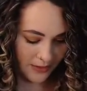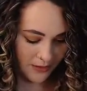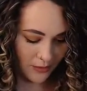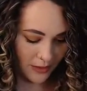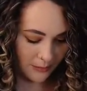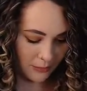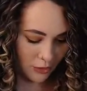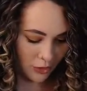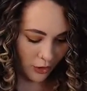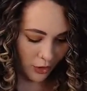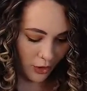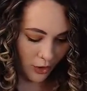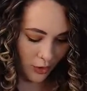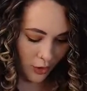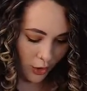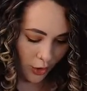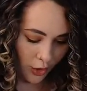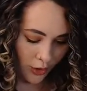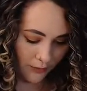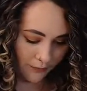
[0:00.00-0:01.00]
So I'm sure you
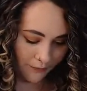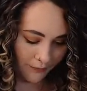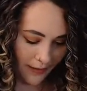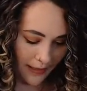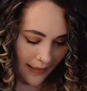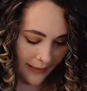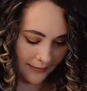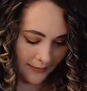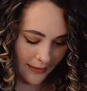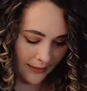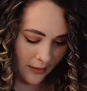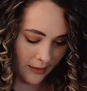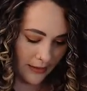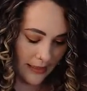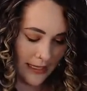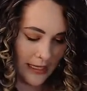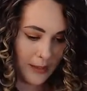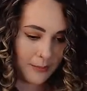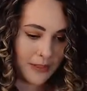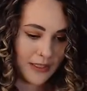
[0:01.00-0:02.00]
could find like on
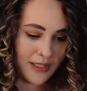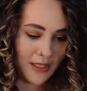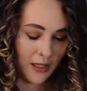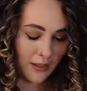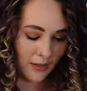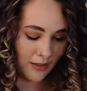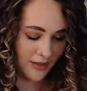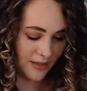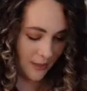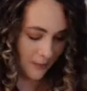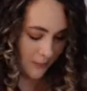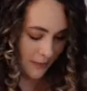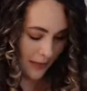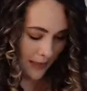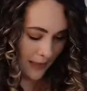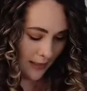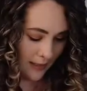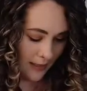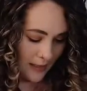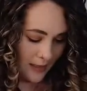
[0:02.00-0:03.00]
Amazon or
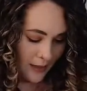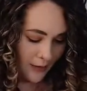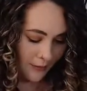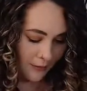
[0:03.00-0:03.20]
something,